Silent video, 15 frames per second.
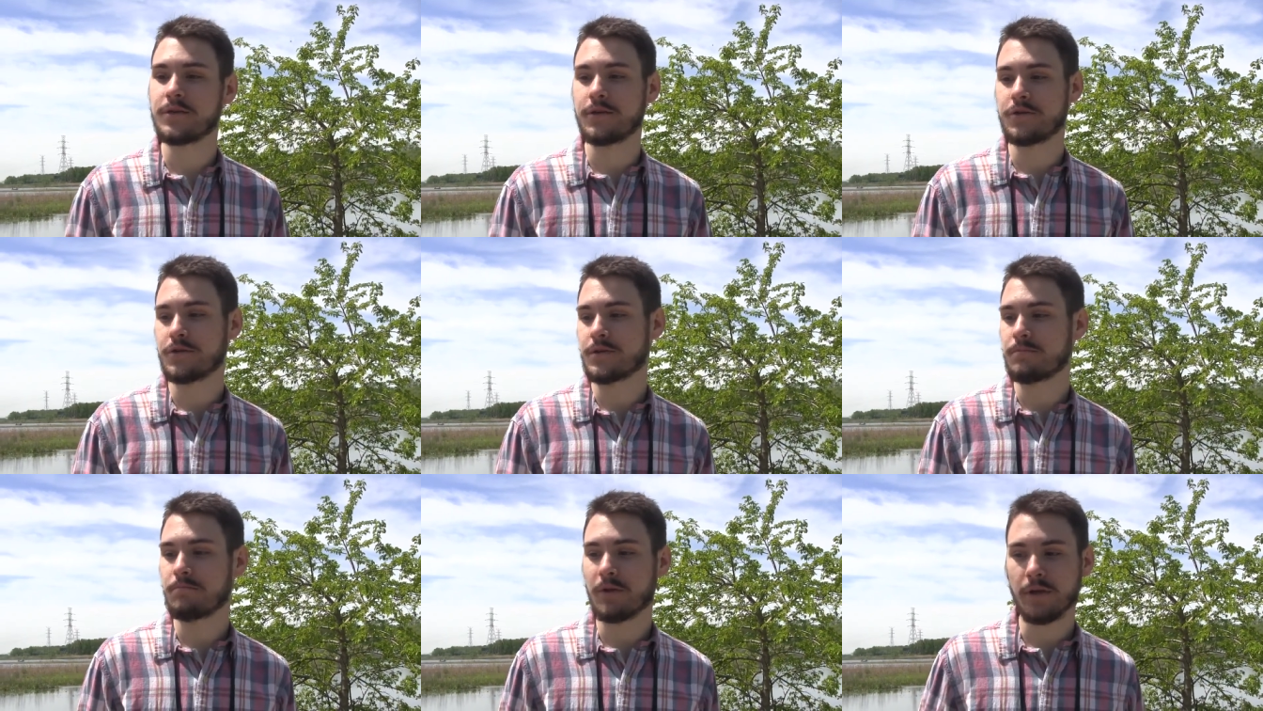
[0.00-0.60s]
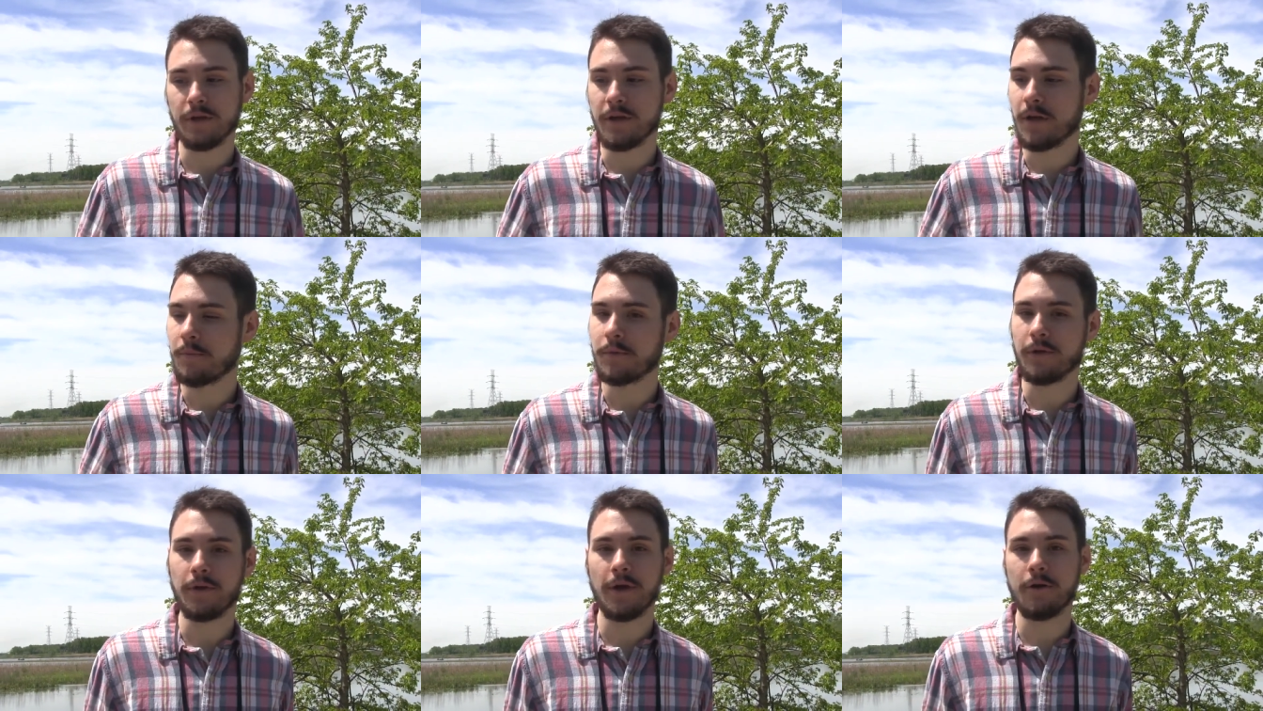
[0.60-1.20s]
to just clean up
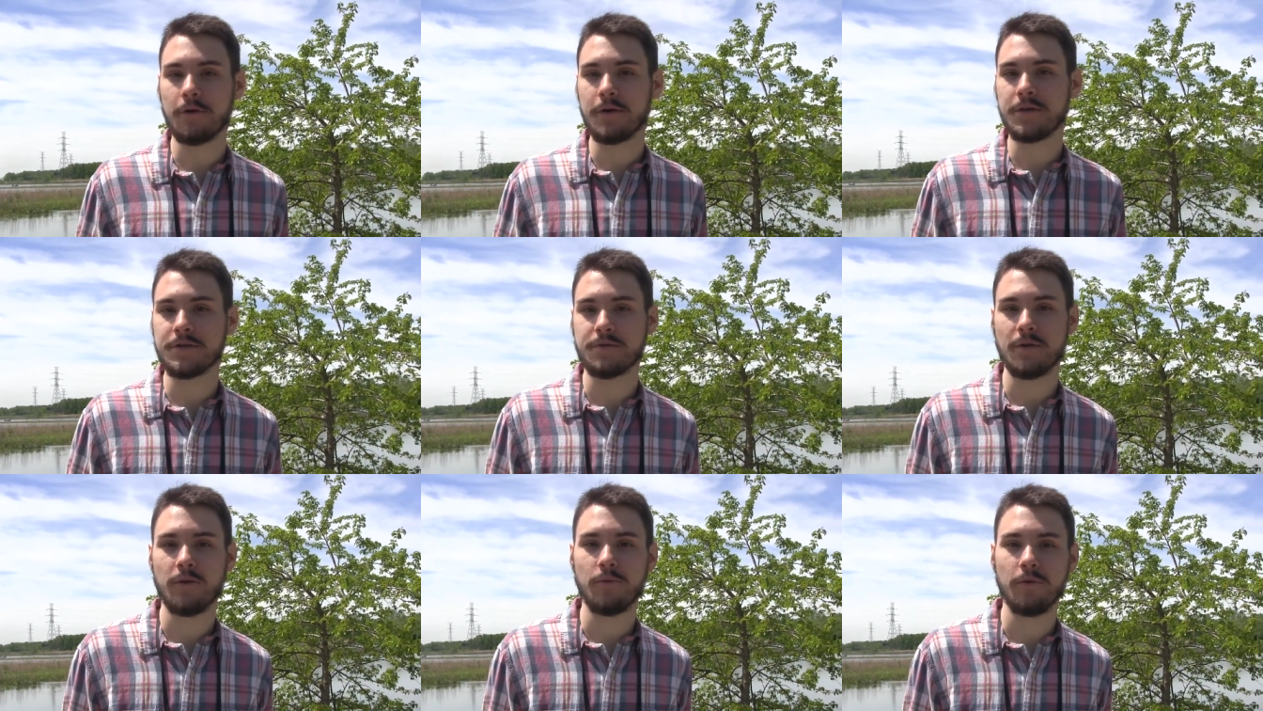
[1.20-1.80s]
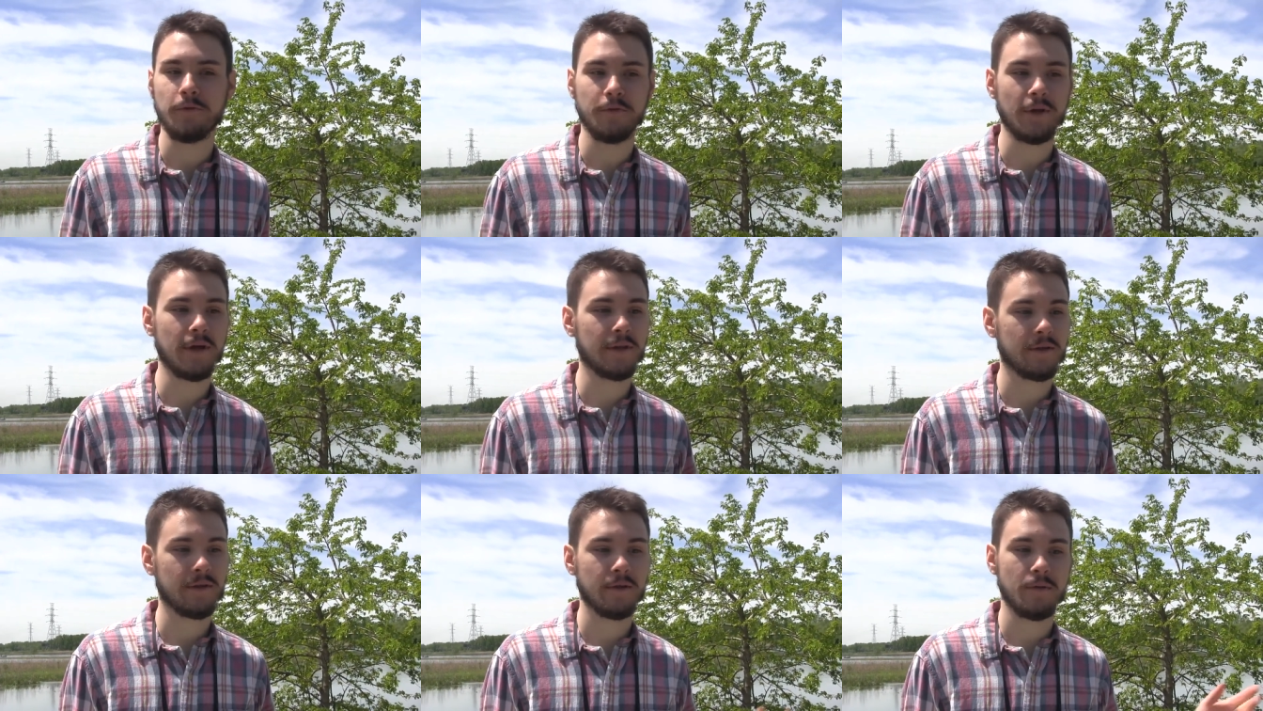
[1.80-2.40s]
little areas around Wolf
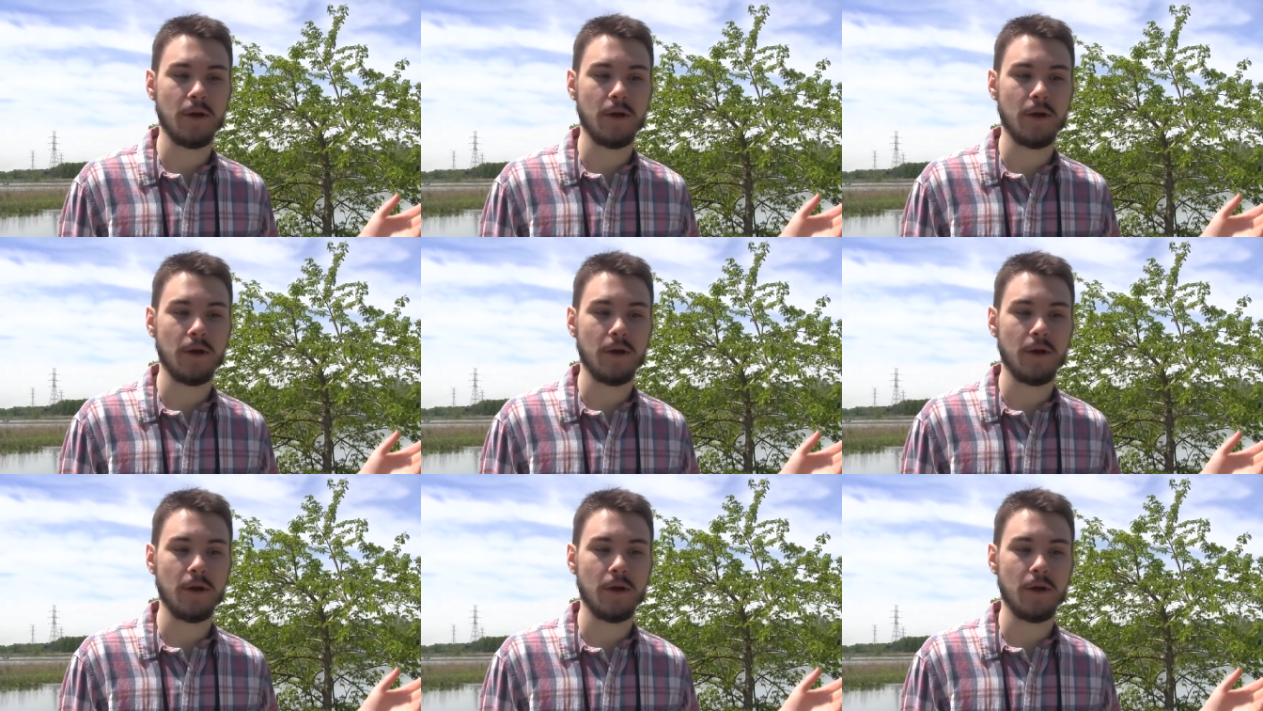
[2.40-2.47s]
Lake that,